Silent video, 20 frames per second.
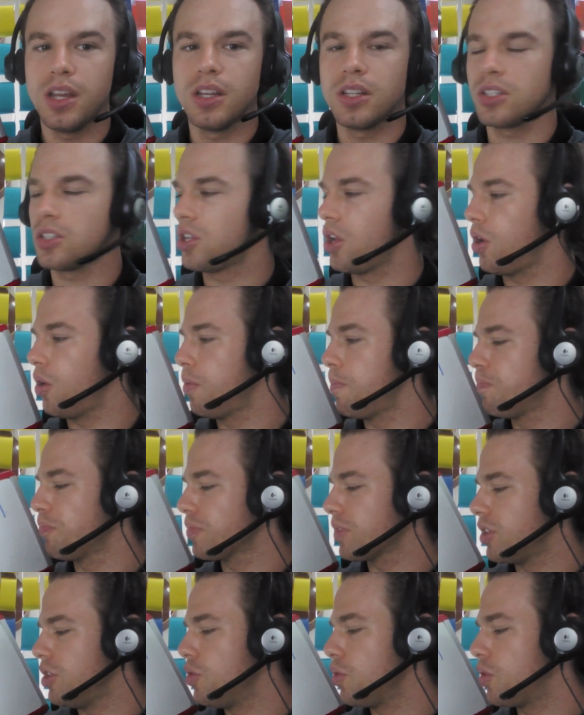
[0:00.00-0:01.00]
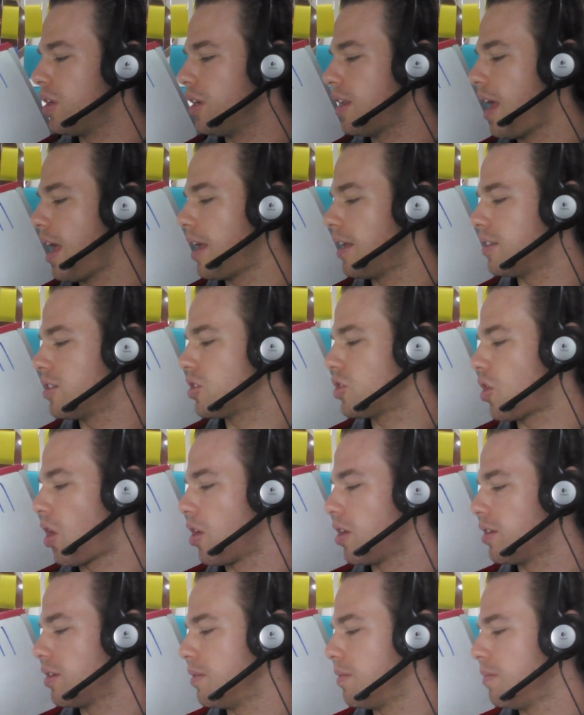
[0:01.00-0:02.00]
So you could
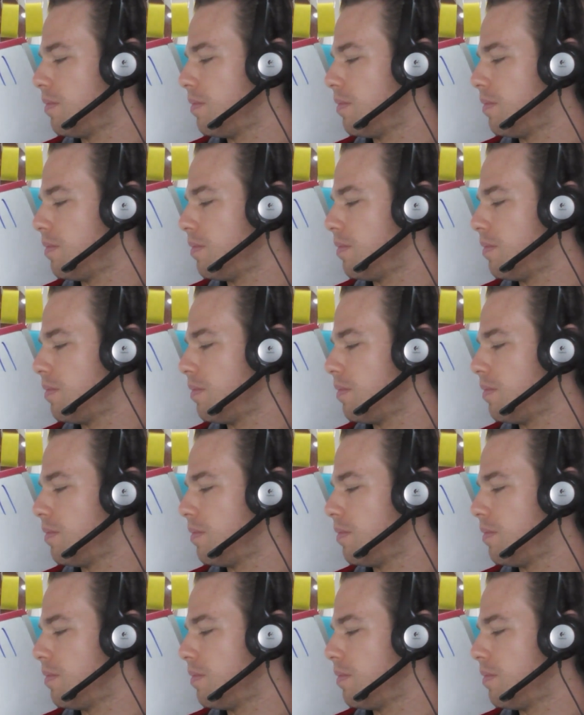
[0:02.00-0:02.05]
start